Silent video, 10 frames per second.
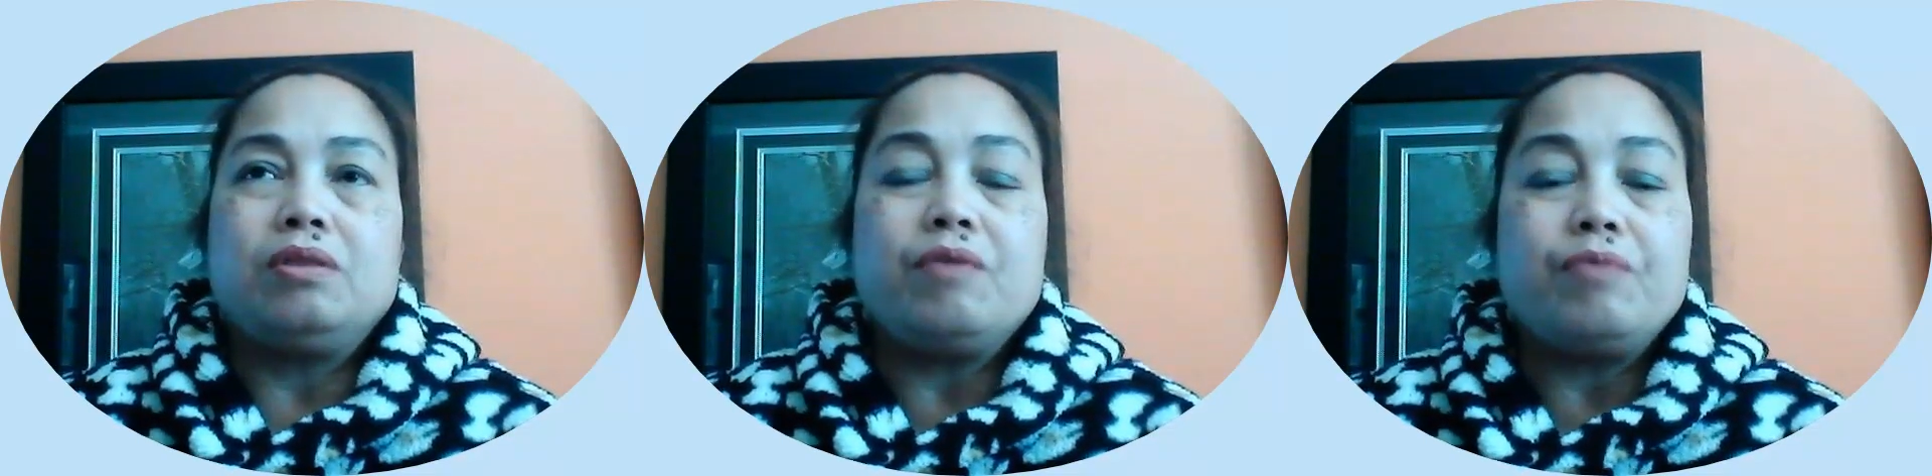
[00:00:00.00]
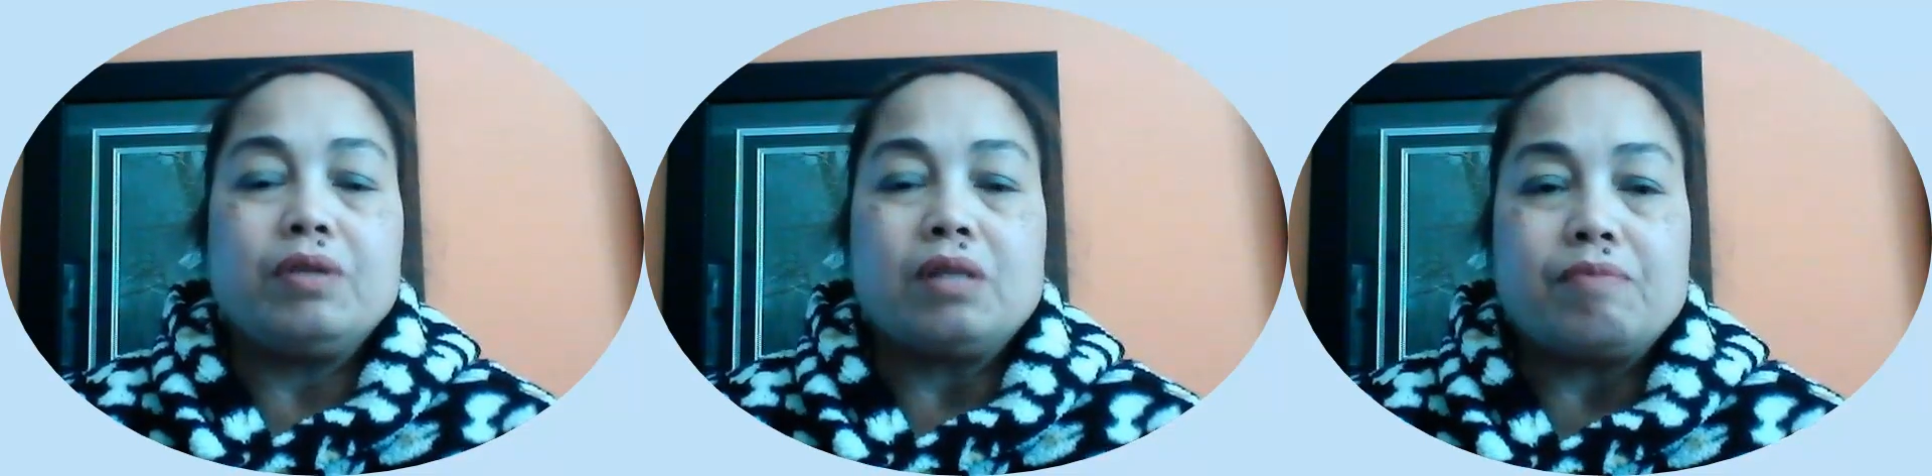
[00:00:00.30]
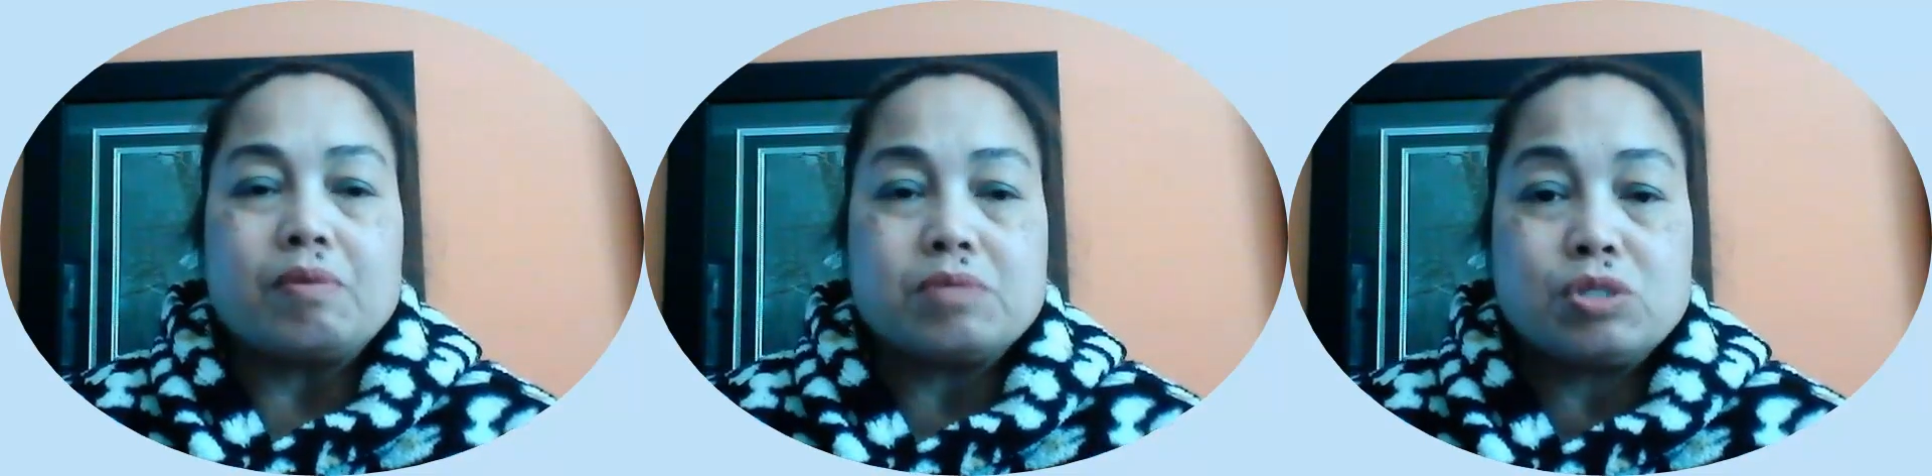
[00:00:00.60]
different
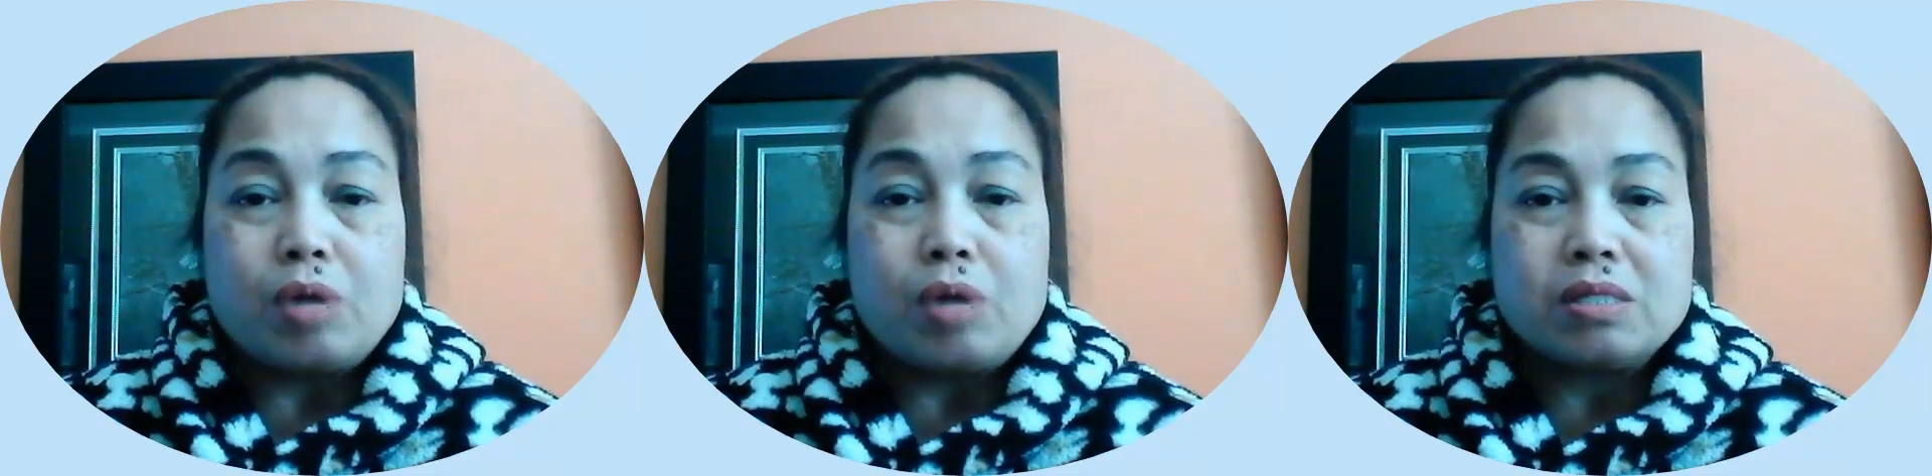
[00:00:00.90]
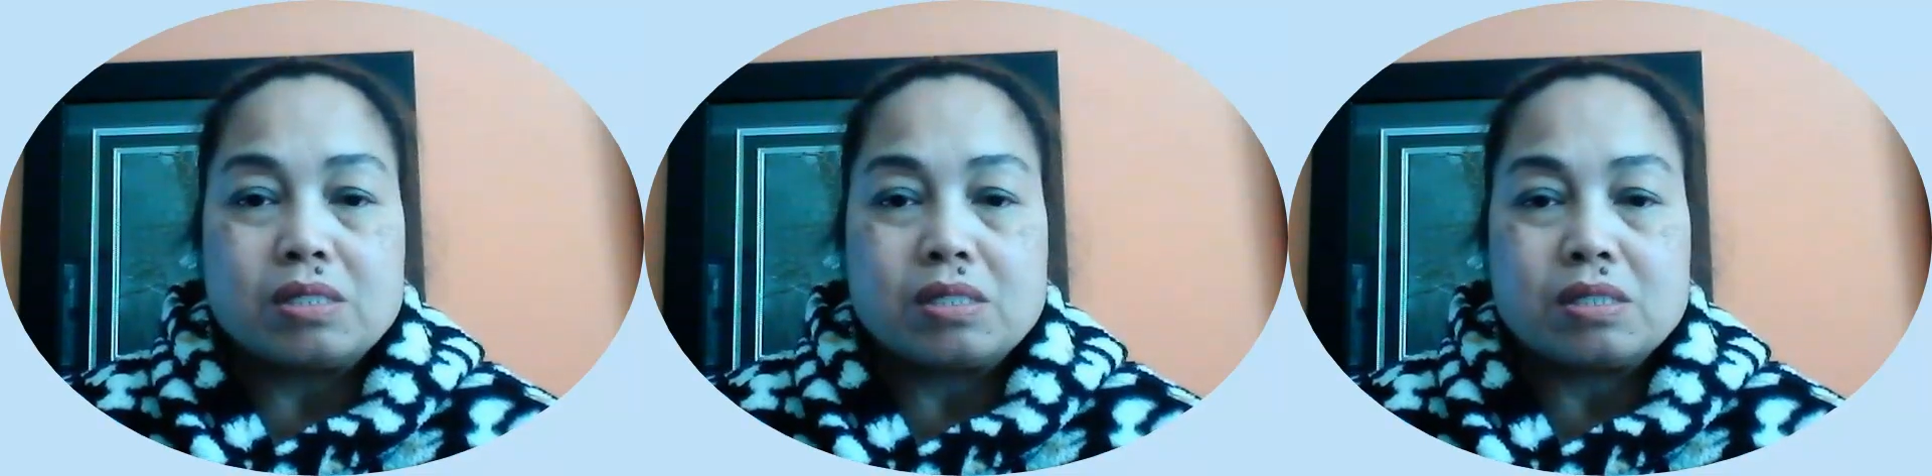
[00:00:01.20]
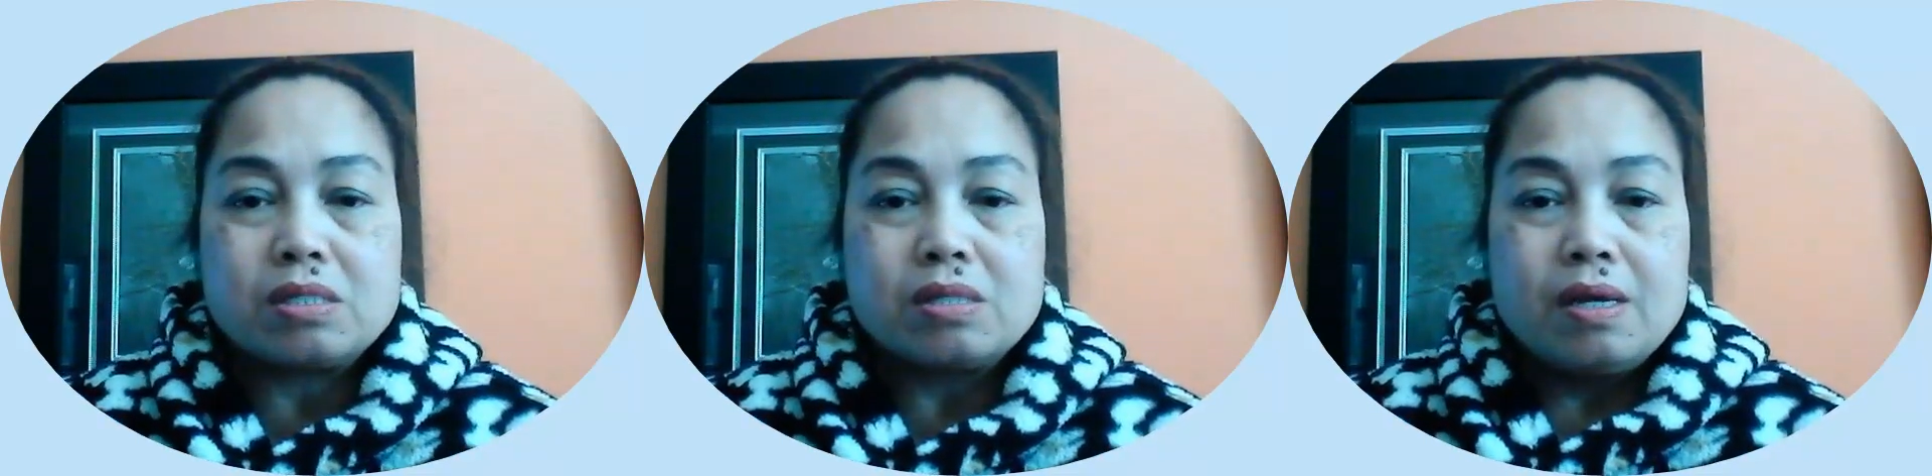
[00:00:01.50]
type of
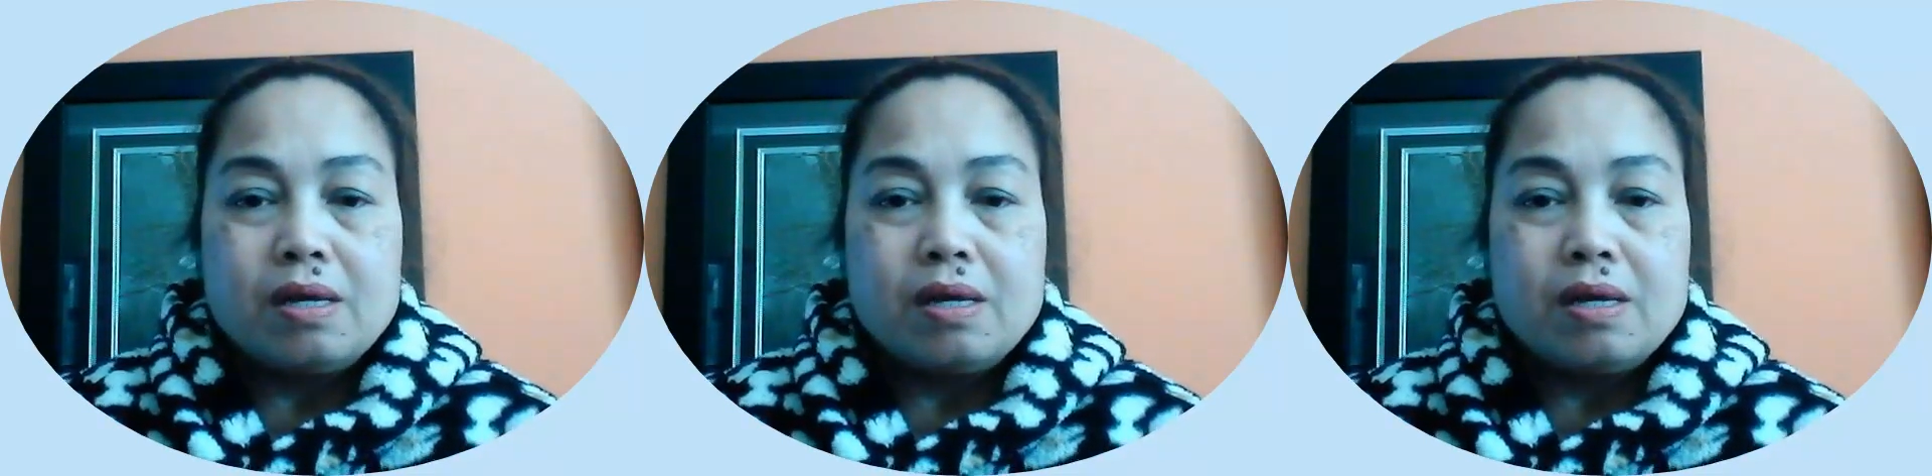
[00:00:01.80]
stress